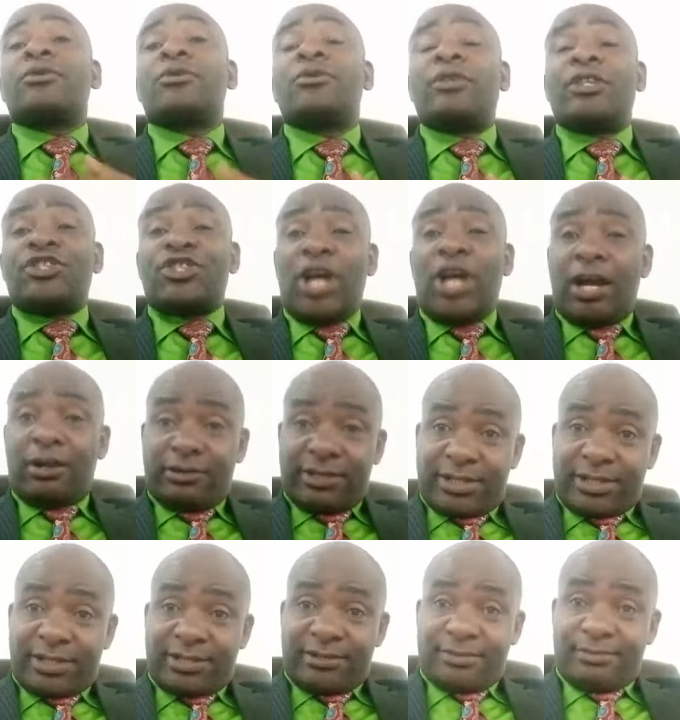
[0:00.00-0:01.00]
the
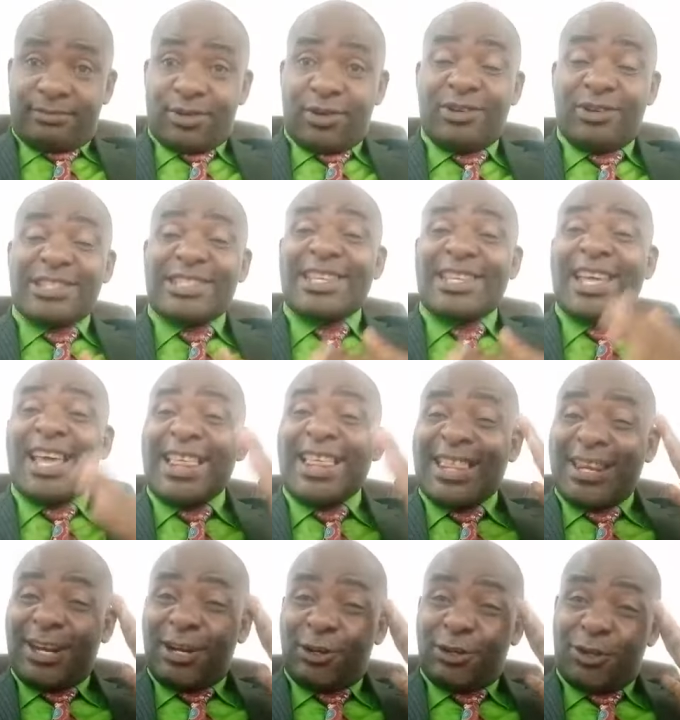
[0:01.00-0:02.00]
child because there
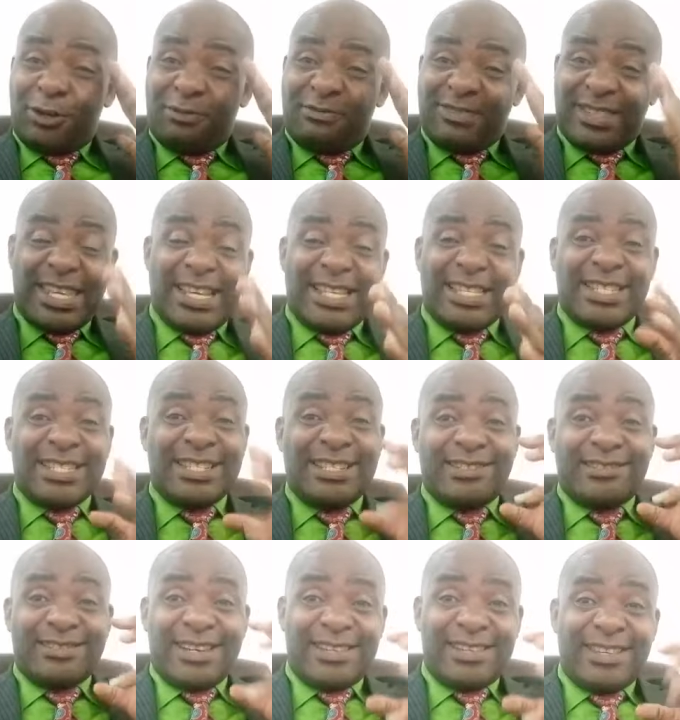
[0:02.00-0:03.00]
are a lot of things,
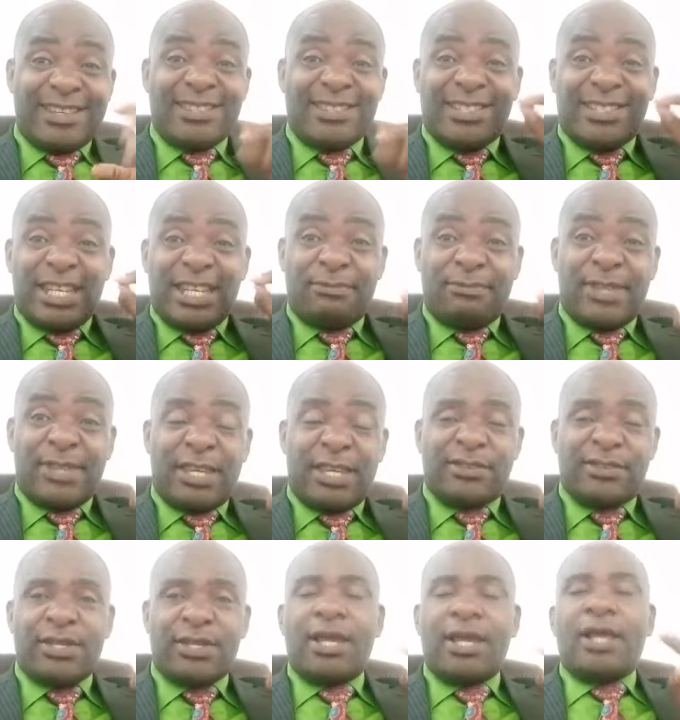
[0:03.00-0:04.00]
great things, deep
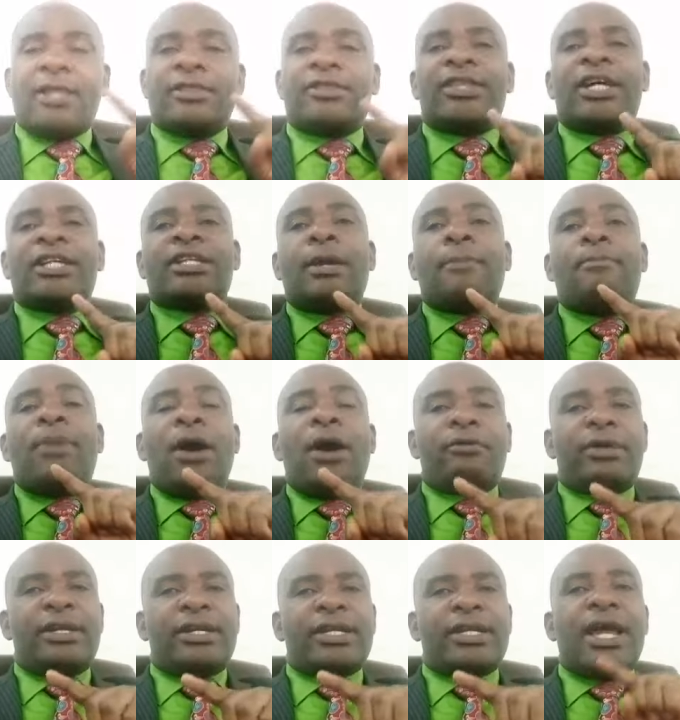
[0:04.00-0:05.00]
things that a
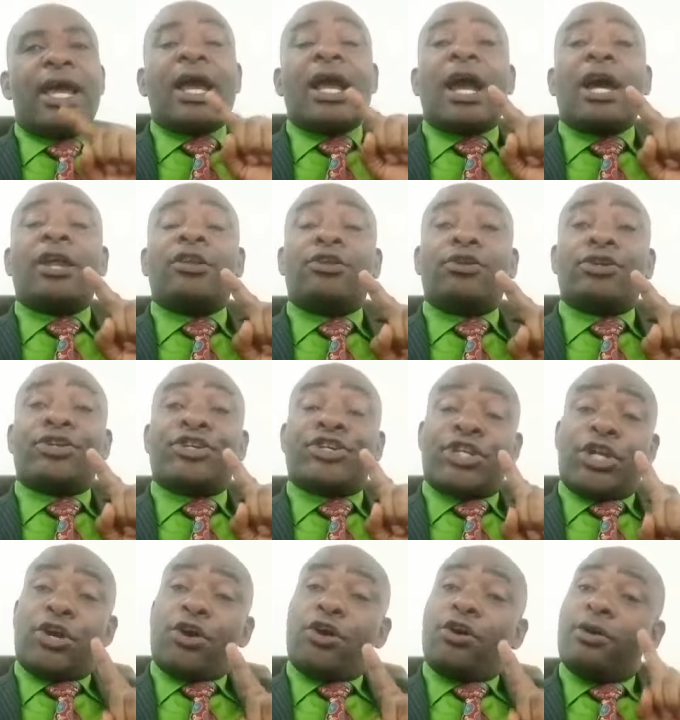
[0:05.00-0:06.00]
parent cannot
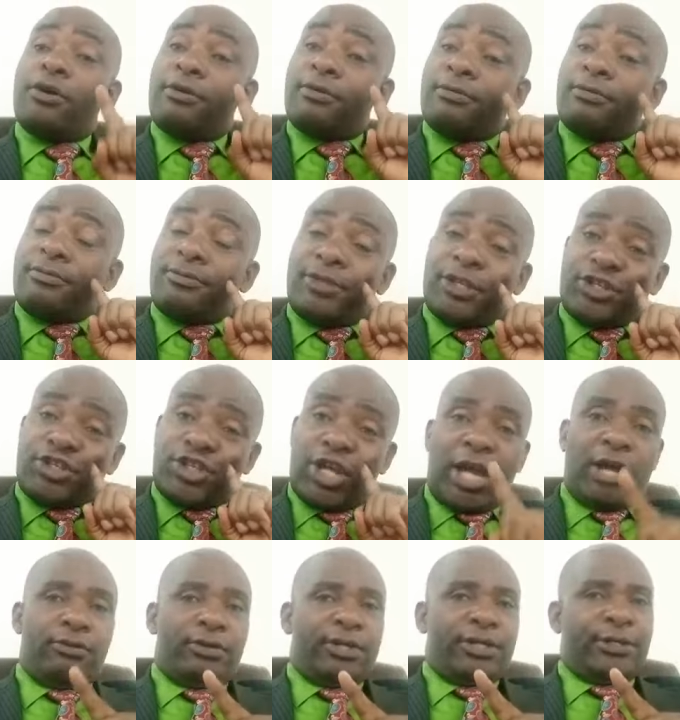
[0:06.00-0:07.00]
tell the
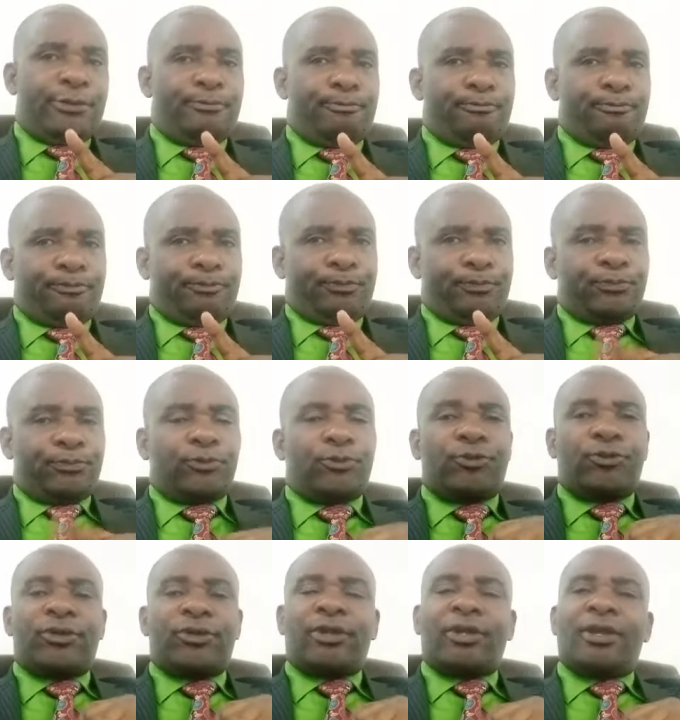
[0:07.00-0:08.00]
child.
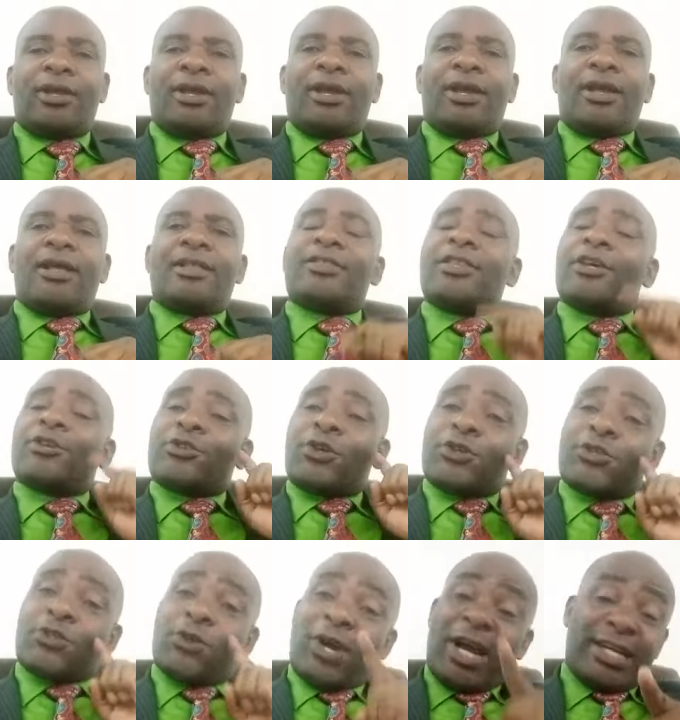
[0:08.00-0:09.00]
There's
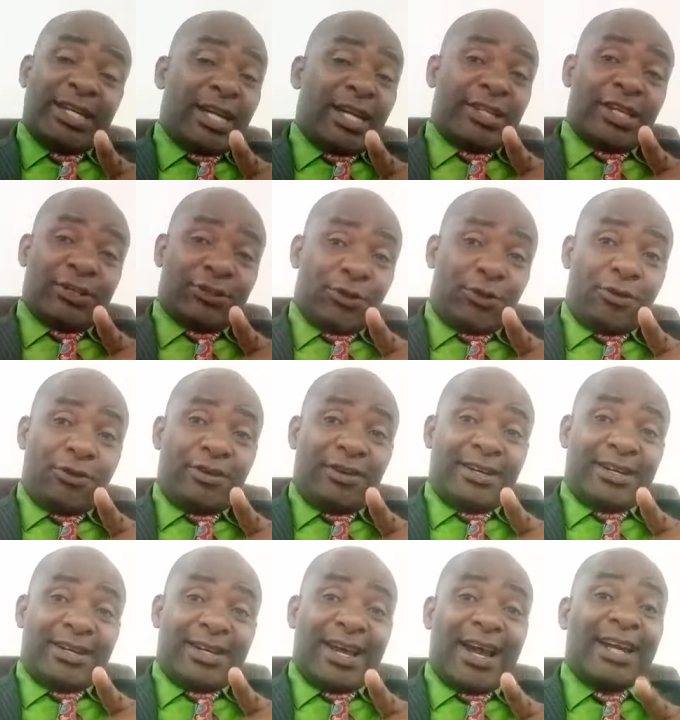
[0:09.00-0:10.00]
also another
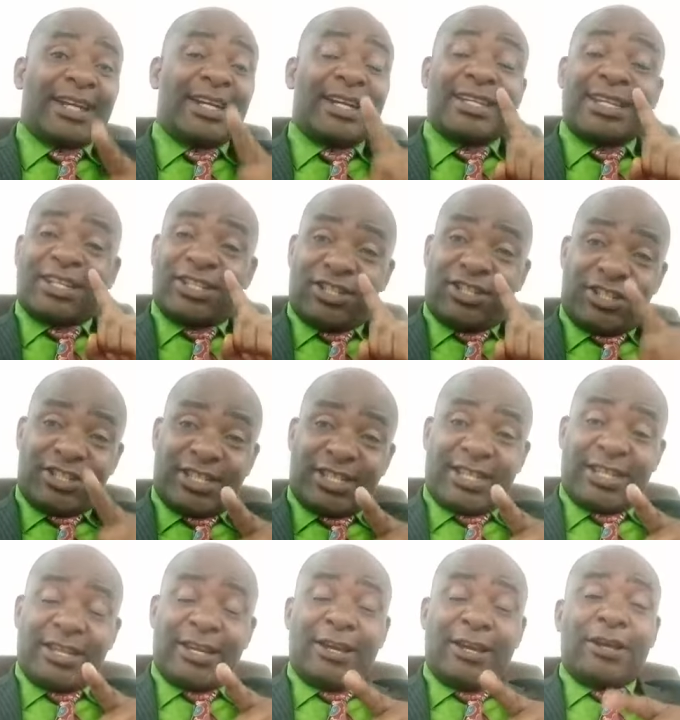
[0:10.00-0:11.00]
song, another
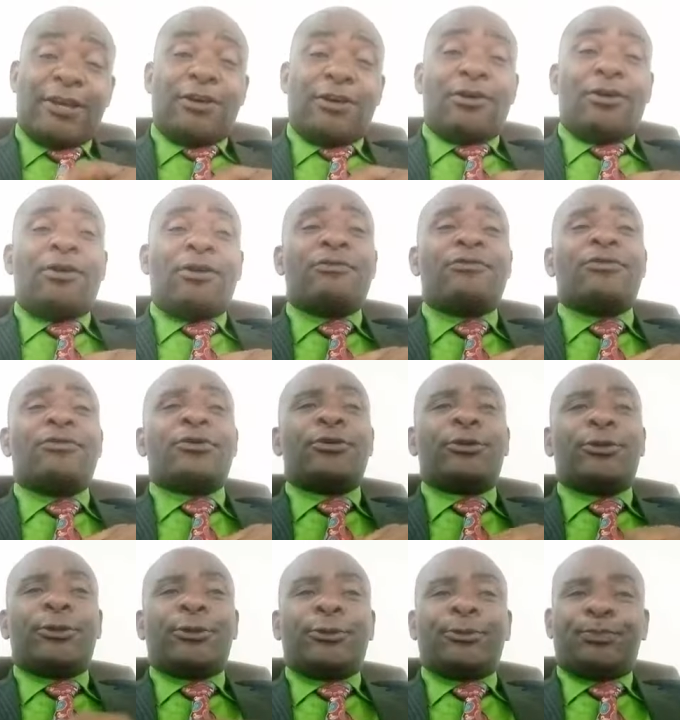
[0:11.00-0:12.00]
teaching of
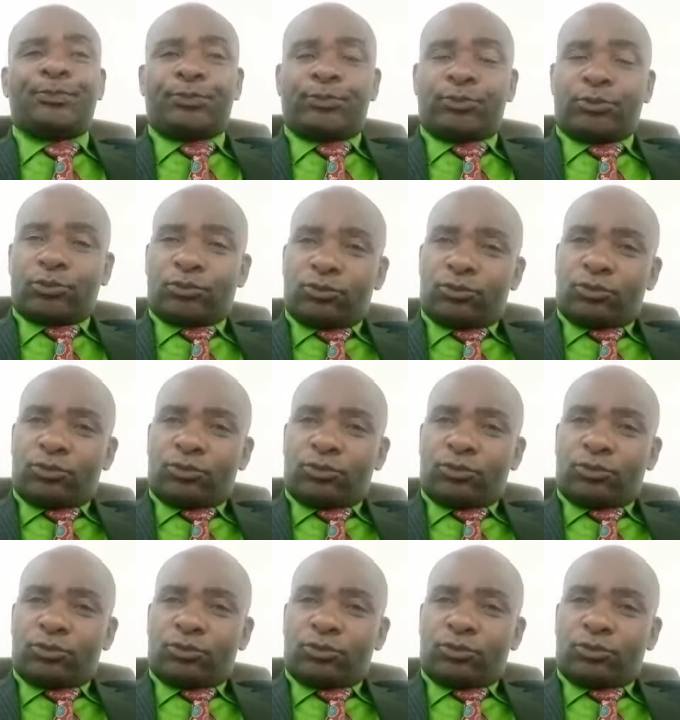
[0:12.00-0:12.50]
um,